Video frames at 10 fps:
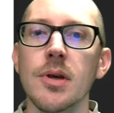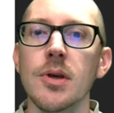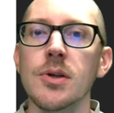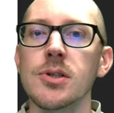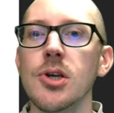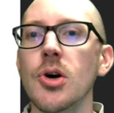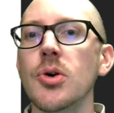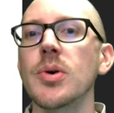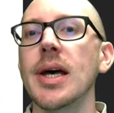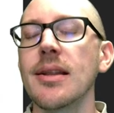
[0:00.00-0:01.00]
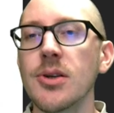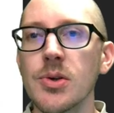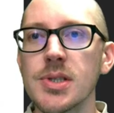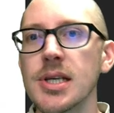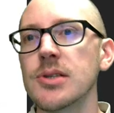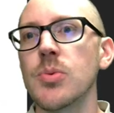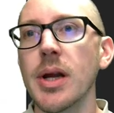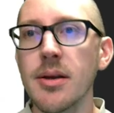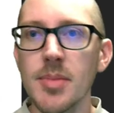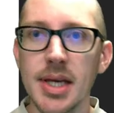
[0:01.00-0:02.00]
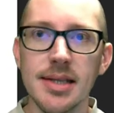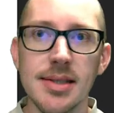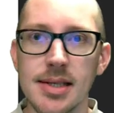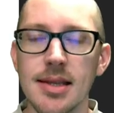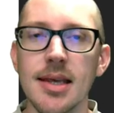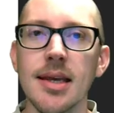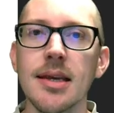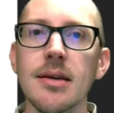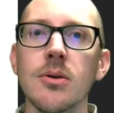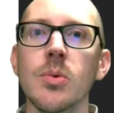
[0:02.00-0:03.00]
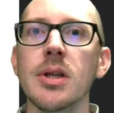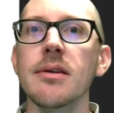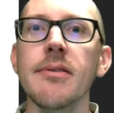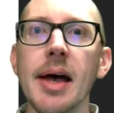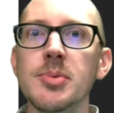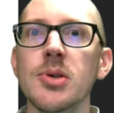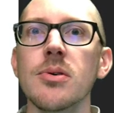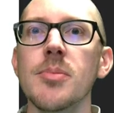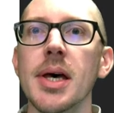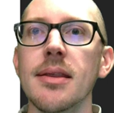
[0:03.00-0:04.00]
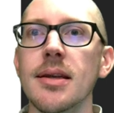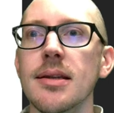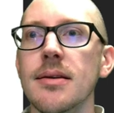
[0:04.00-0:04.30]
So L-Acoustics recommends the relative absolute method.